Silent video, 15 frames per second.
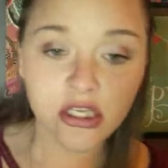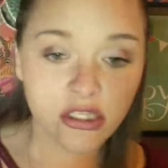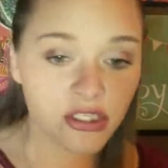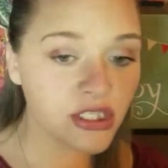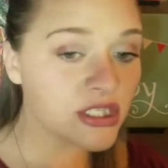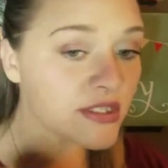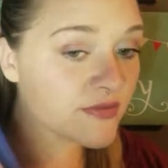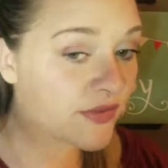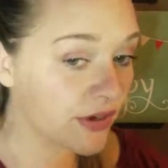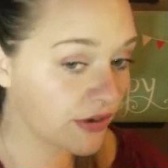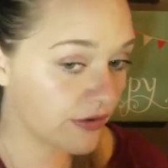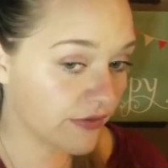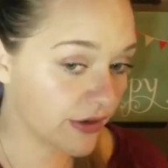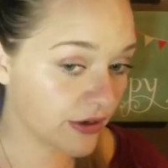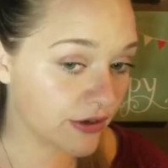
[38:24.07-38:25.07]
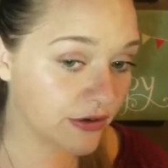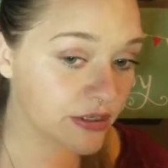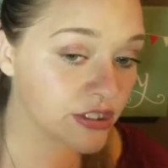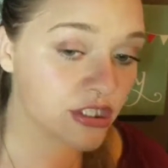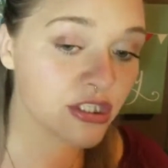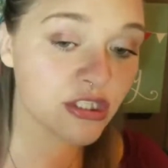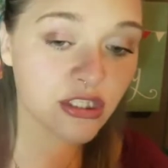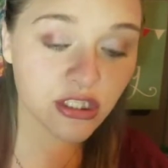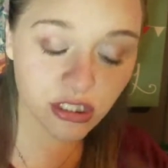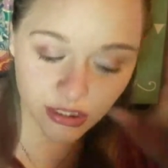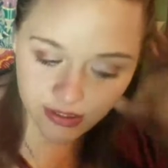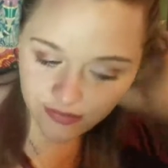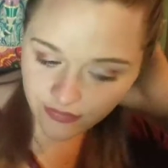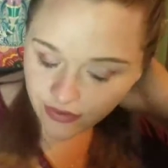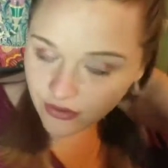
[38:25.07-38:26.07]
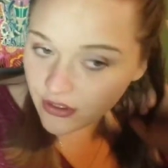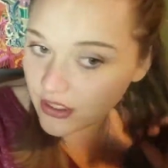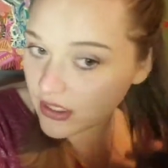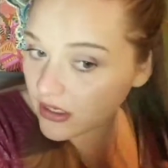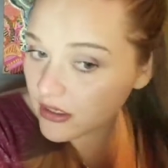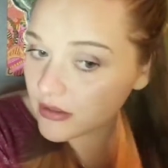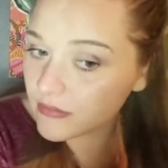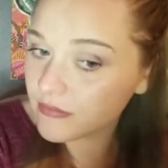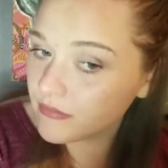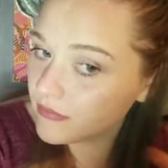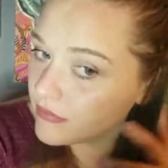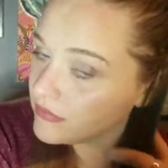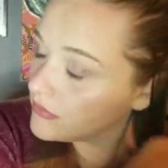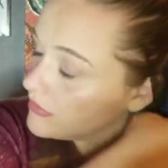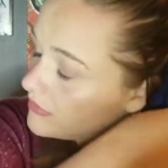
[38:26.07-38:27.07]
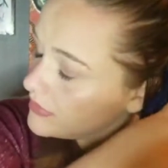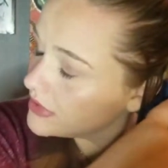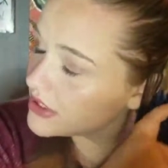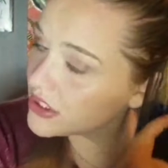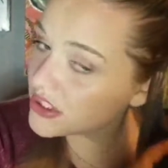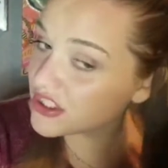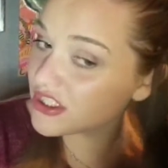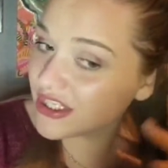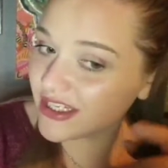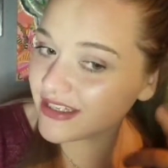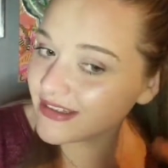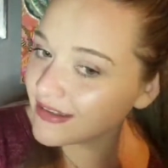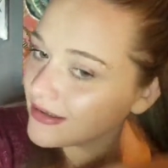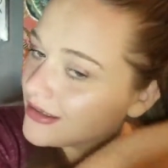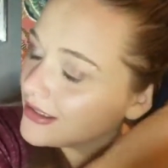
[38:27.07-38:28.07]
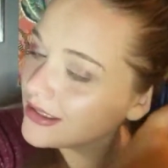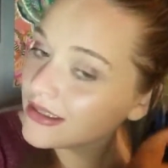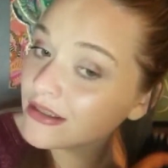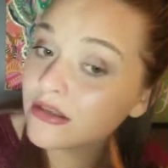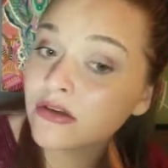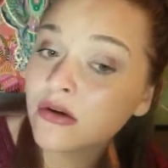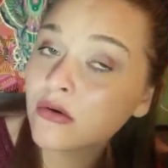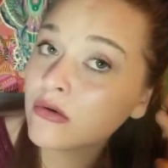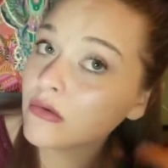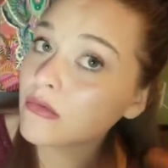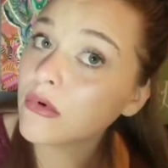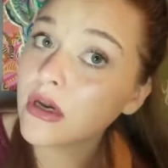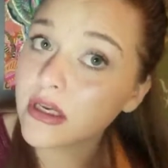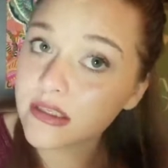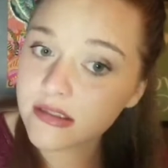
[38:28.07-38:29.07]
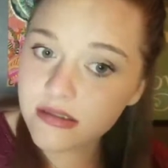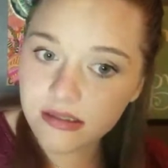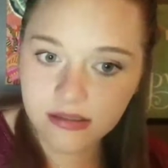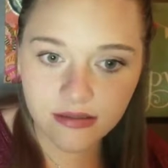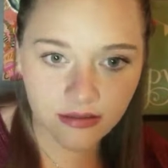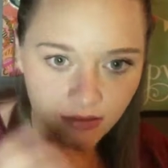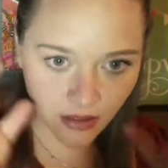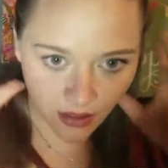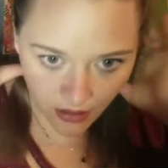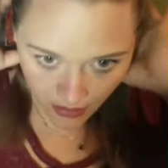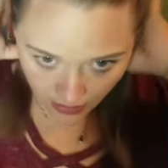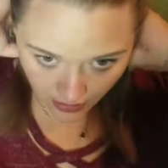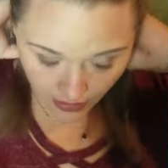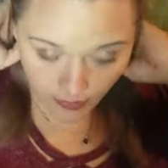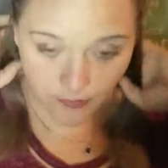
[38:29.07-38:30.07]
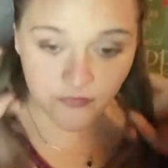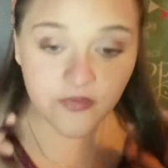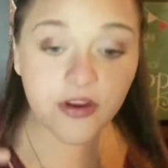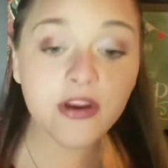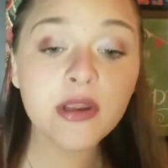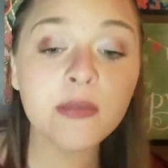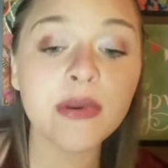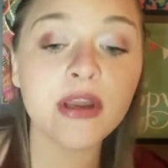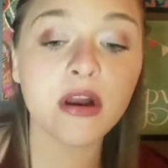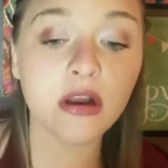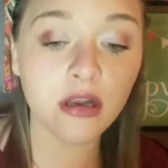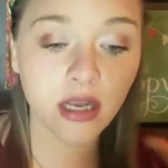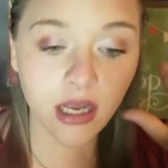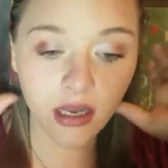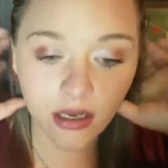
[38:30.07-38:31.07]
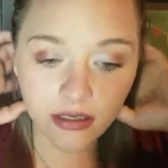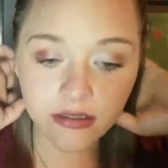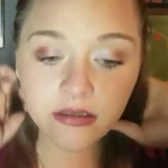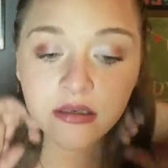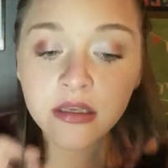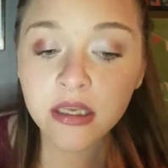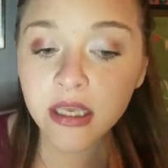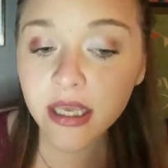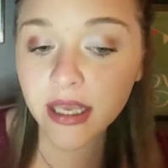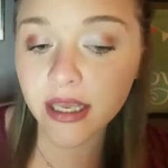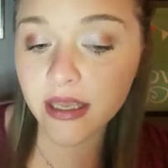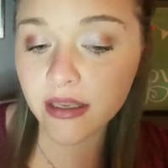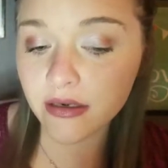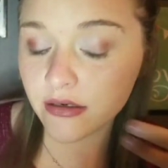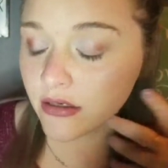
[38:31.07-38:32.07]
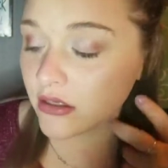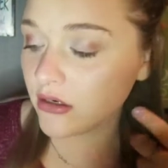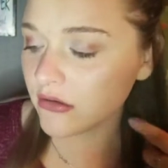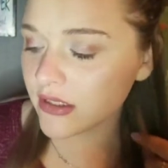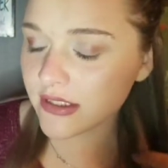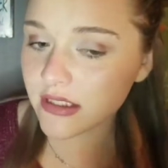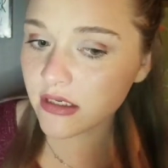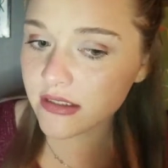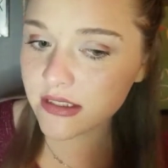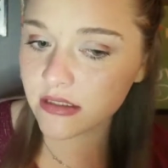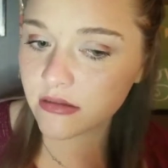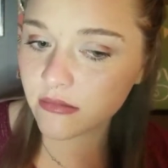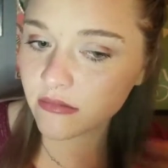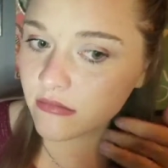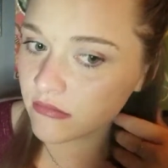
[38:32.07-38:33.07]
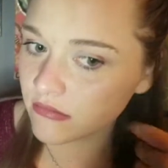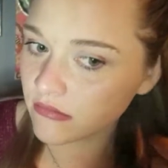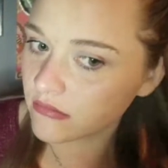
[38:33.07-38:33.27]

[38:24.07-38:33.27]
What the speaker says: She's very, very Christian. She's very, she was very big on God. And, you know, that's awesome.